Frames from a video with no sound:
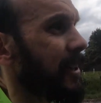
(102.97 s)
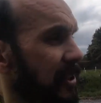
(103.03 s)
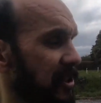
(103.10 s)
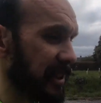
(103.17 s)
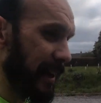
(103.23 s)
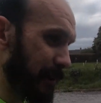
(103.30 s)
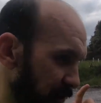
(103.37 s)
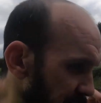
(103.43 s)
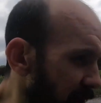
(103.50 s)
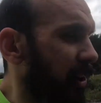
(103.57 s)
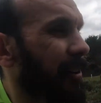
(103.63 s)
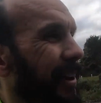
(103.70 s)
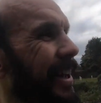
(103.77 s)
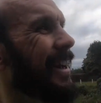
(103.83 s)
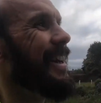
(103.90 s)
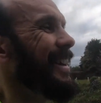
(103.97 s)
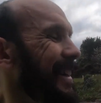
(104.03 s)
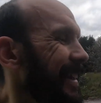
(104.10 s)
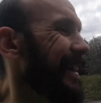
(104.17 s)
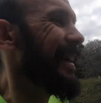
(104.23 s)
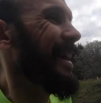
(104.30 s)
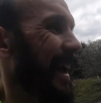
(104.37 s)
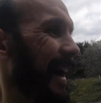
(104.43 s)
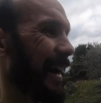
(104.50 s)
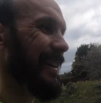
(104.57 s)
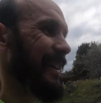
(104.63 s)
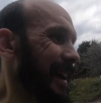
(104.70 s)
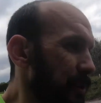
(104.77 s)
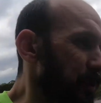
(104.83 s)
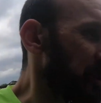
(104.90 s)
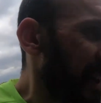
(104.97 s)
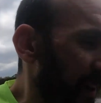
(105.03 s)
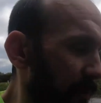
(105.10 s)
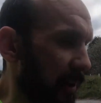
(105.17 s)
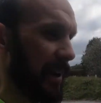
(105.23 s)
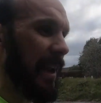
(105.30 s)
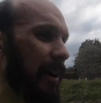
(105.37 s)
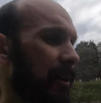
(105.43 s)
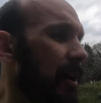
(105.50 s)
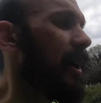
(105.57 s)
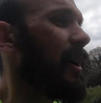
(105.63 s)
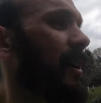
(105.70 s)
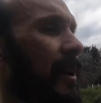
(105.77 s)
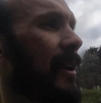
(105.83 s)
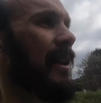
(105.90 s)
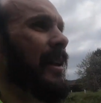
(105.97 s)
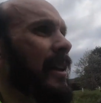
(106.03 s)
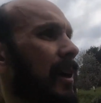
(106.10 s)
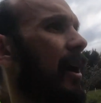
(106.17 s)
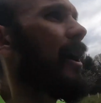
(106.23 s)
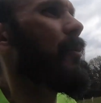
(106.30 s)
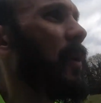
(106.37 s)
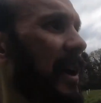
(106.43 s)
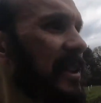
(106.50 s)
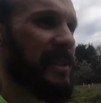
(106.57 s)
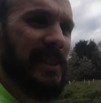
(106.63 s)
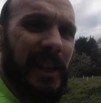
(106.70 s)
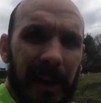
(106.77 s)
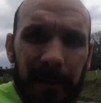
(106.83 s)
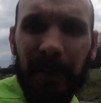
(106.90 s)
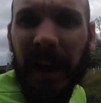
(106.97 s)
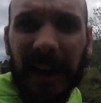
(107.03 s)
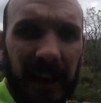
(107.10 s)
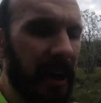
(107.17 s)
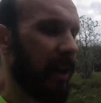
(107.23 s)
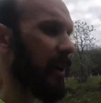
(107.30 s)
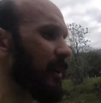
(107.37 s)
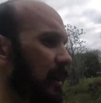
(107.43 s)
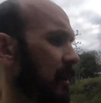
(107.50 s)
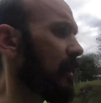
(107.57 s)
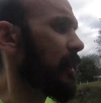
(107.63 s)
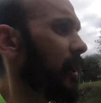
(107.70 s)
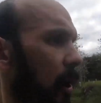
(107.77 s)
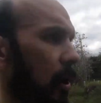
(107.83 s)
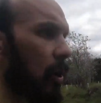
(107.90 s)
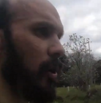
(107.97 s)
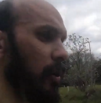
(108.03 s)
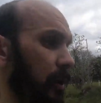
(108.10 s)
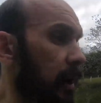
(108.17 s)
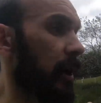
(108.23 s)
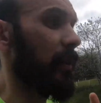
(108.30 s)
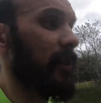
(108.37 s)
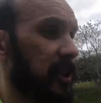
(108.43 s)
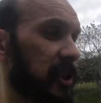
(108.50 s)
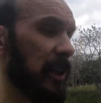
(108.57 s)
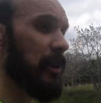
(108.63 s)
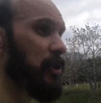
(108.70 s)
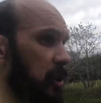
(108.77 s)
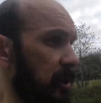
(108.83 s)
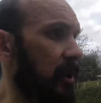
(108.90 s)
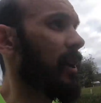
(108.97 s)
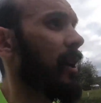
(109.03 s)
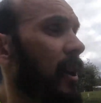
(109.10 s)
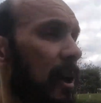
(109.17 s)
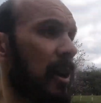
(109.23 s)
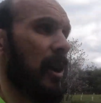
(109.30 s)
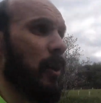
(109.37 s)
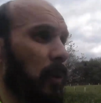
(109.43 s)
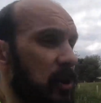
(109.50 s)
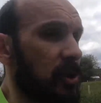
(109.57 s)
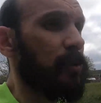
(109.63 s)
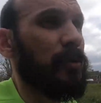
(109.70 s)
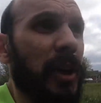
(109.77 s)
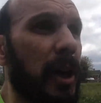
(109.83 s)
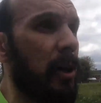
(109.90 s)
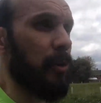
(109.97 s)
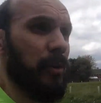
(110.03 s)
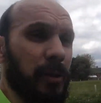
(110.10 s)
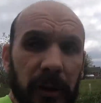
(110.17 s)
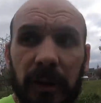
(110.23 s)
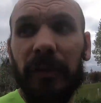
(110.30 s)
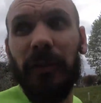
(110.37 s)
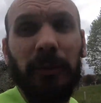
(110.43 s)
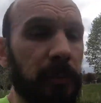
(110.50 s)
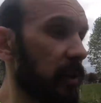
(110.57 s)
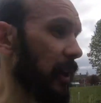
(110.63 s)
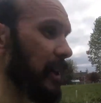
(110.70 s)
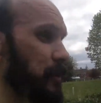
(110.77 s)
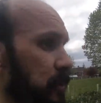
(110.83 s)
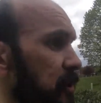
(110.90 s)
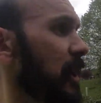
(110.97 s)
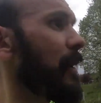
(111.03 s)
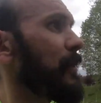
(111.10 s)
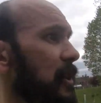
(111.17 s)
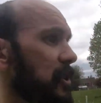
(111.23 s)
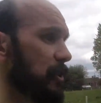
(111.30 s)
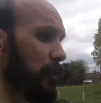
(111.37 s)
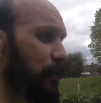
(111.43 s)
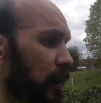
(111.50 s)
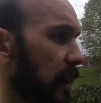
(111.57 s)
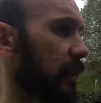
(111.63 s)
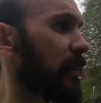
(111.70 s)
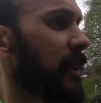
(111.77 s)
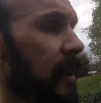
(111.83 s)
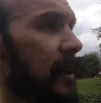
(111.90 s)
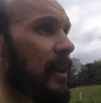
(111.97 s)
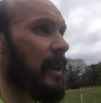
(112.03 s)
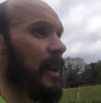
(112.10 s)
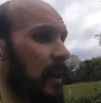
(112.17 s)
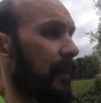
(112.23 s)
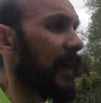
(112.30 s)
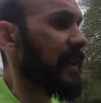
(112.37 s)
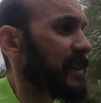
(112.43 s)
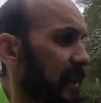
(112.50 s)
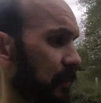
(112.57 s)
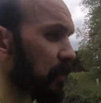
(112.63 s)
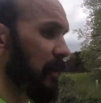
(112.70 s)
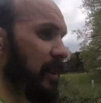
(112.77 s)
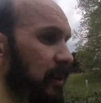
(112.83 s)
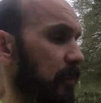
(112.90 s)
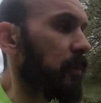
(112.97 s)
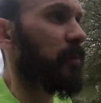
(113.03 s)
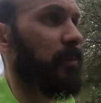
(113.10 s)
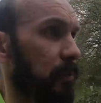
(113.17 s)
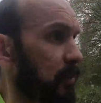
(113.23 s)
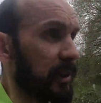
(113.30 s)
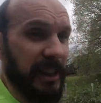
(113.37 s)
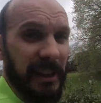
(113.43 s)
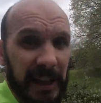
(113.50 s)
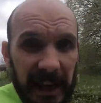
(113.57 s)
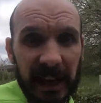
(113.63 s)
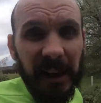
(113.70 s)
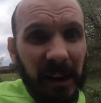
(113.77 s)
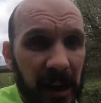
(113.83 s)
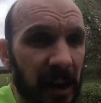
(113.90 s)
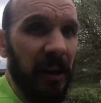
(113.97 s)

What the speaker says: So now it's gone. And as we stand right now, I'm waiting to hear back on the solution, which I'm told from customer service on the phone, they said within the year